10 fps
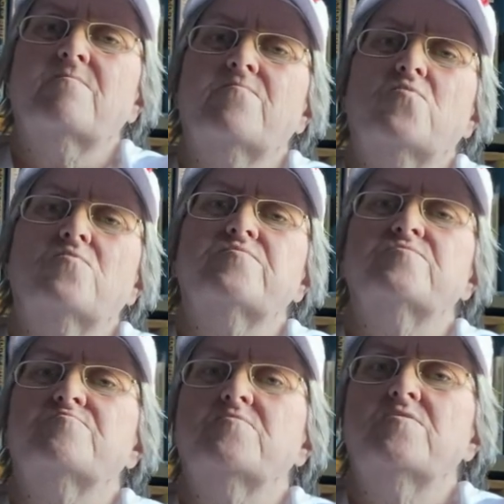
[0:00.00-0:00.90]
and forth and
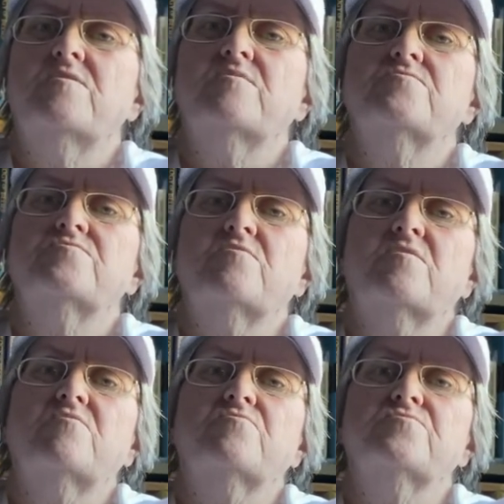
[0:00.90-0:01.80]
splitting and the
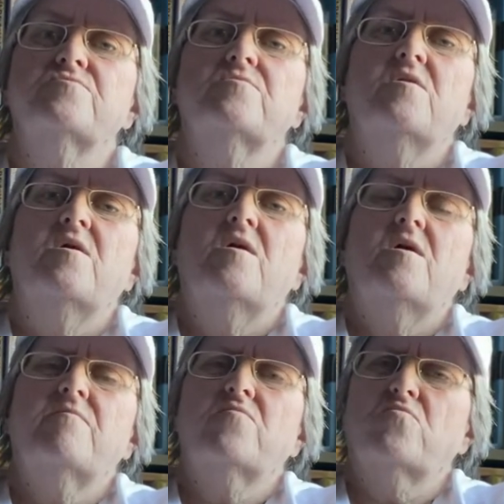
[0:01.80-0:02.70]
cycles. And
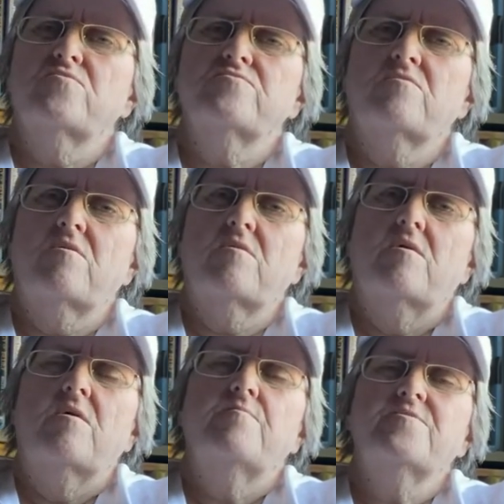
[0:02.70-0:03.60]
of course not.
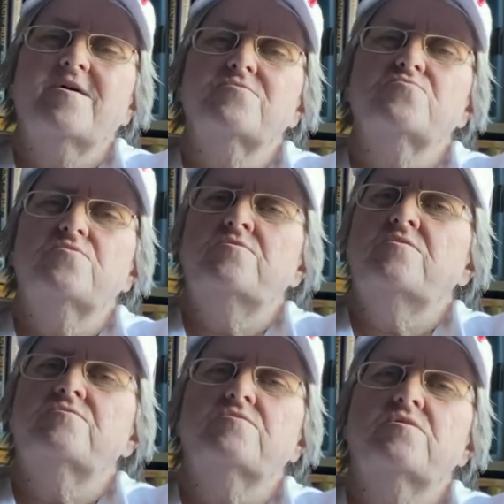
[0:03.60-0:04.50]
But that's what you
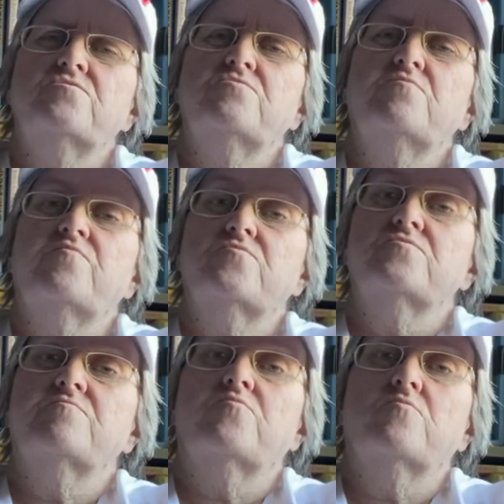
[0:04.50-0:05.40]
need to tend to first
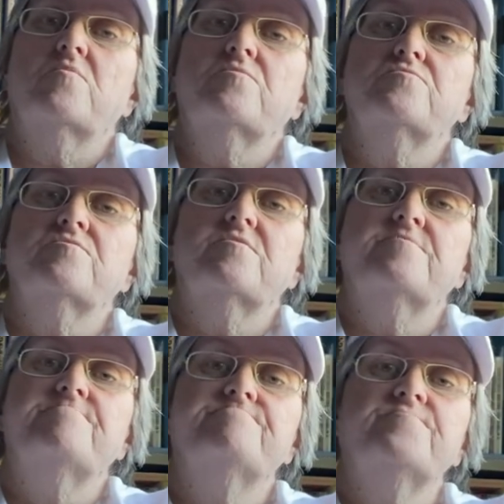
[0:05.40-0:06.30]
and foremostly.
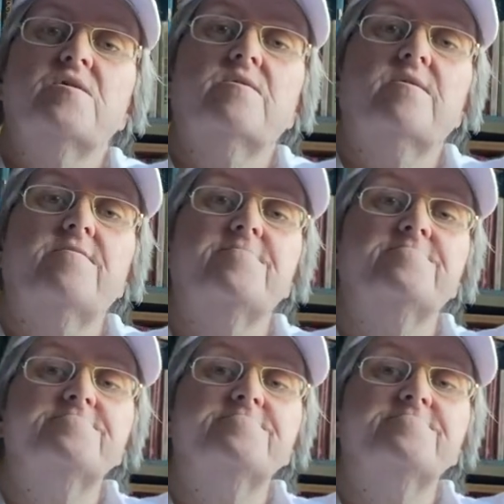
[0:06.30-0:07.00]
Take care.